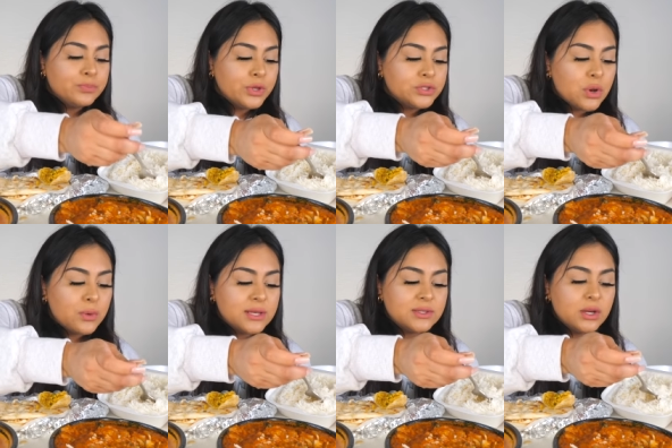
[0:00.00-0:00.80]
There's
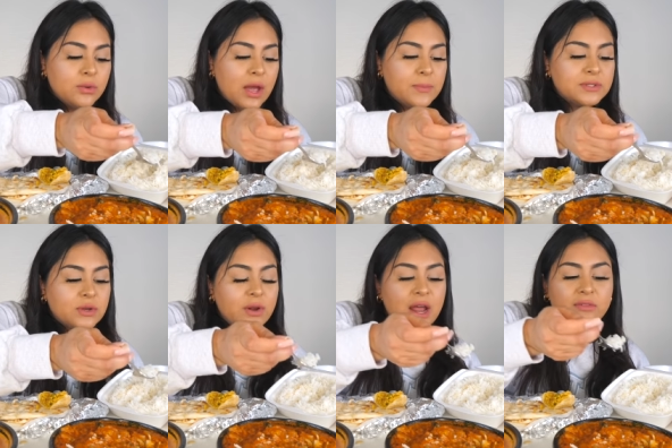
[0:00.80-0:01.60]
always a new
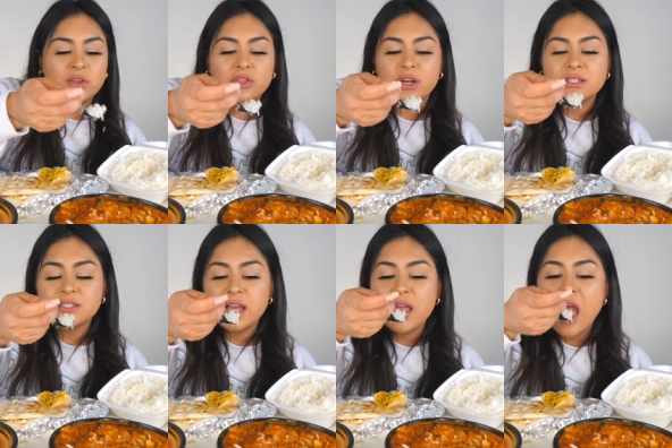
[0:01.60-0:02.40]
episode every
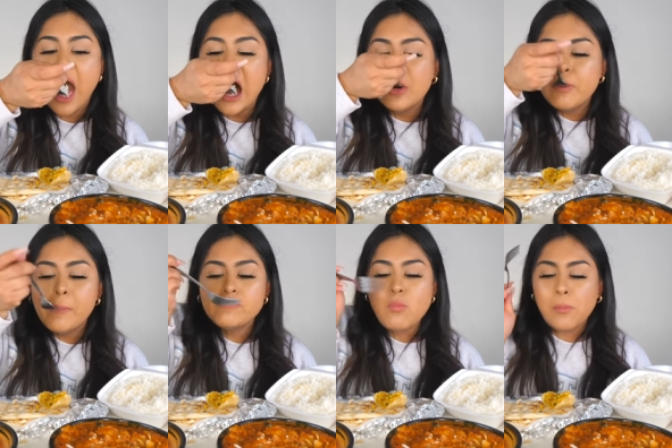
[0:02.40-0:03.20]
Thursday.
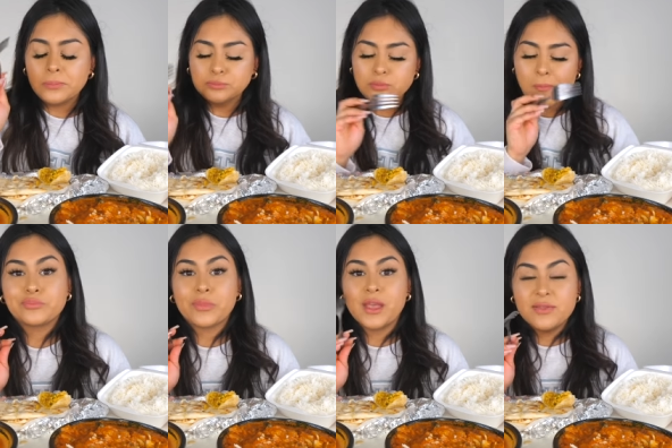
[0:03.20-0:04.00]

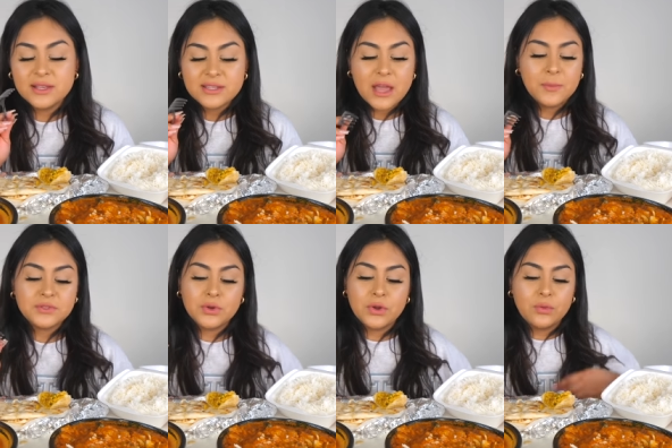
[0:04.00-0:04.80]
And this
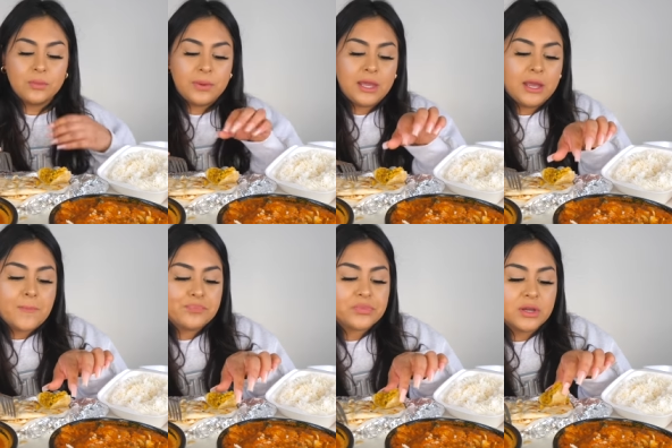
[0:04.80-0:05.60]
episode will
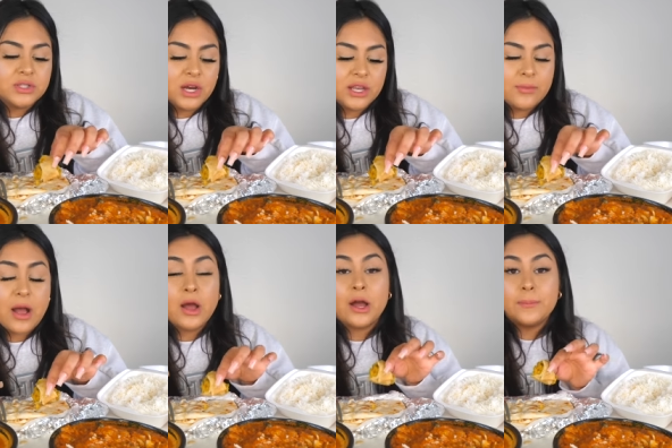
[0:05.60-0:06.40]
be talking
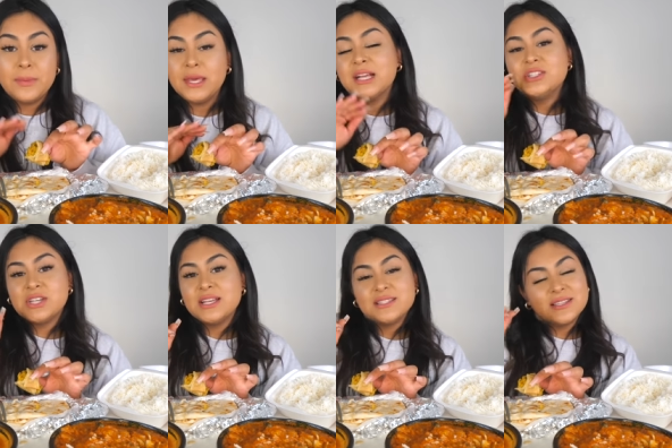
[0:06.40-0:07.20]
about how me and
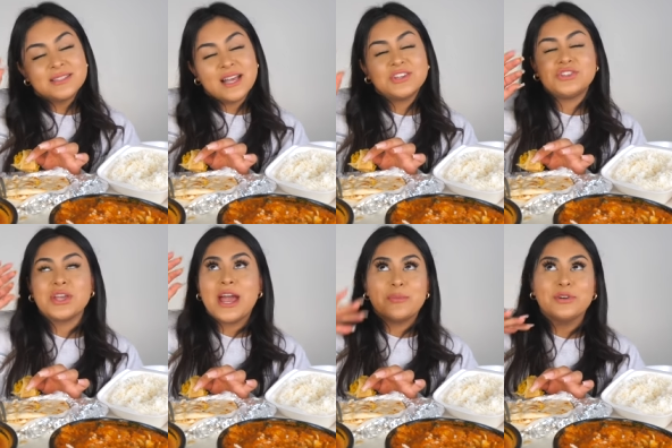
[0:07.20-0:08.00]
Jason slash
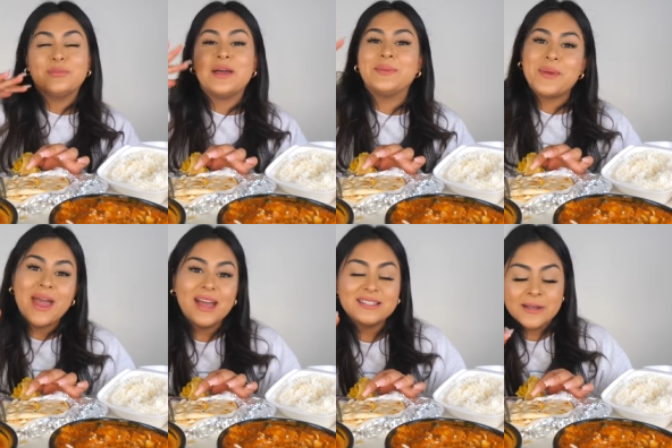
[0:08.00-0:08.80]
cameraman
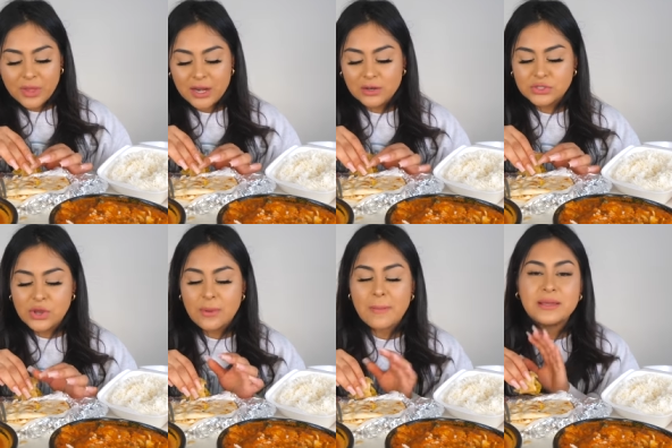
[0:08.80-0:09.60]
met, and
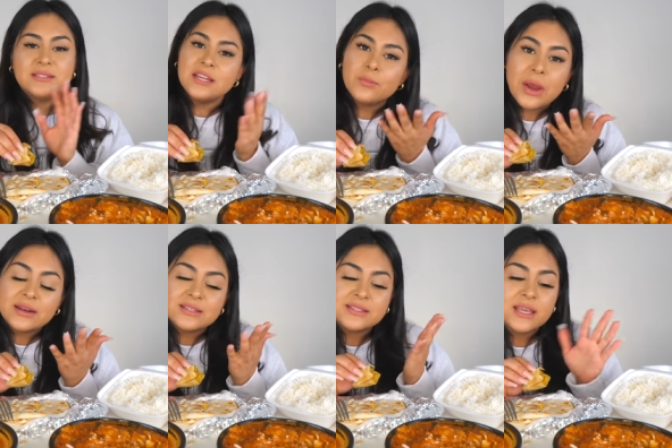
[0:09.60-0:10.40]
also about my teen
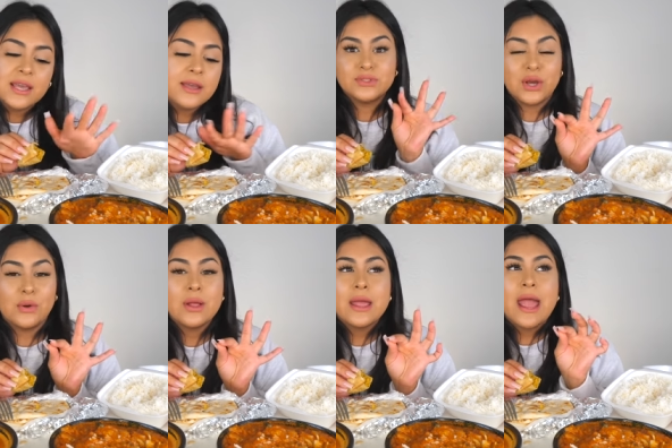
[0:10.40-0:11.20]
pregnancy.
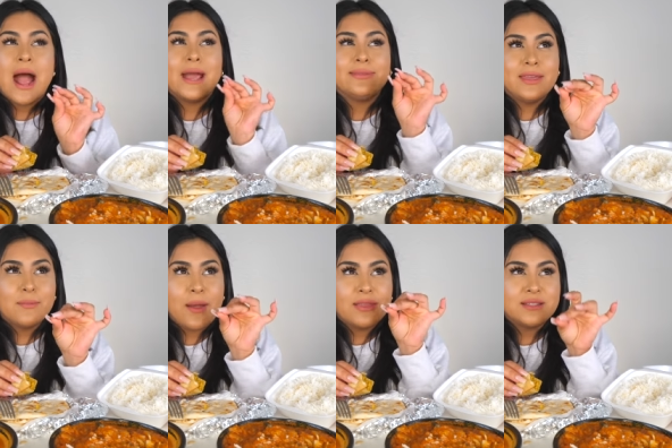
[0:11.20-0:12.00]
So I
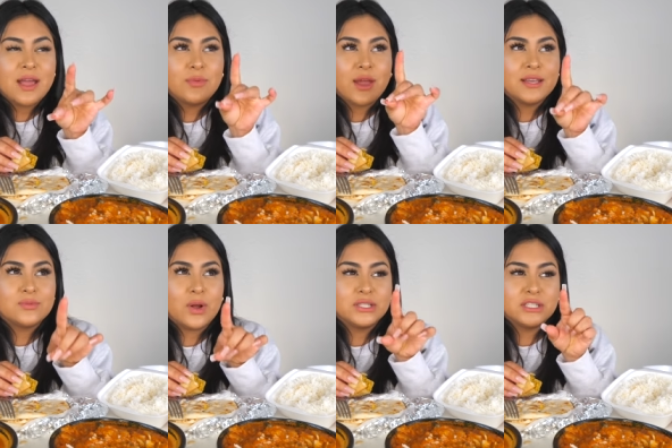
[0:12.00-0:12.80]
think by the time you
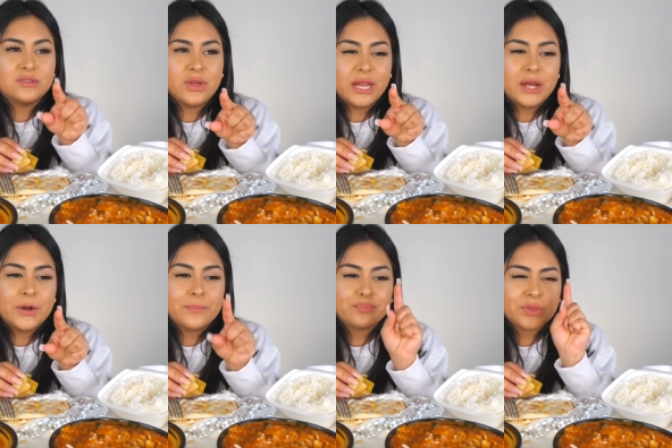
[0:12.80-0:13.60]
guys watch this
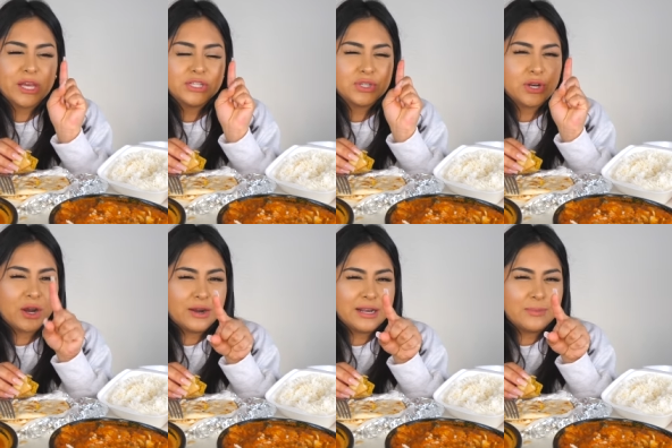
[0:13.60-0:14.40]
video, it should
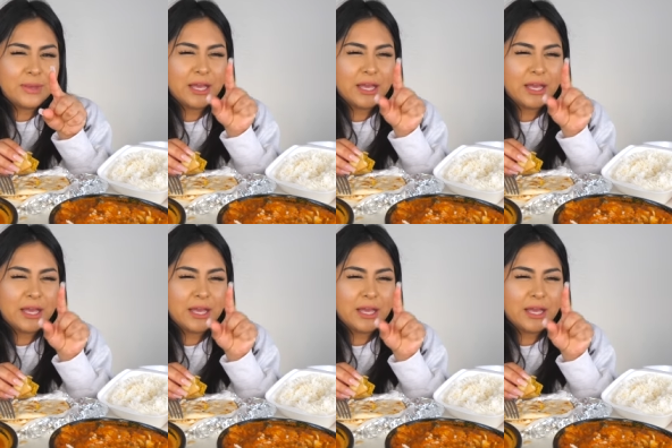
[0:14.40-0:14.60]
already be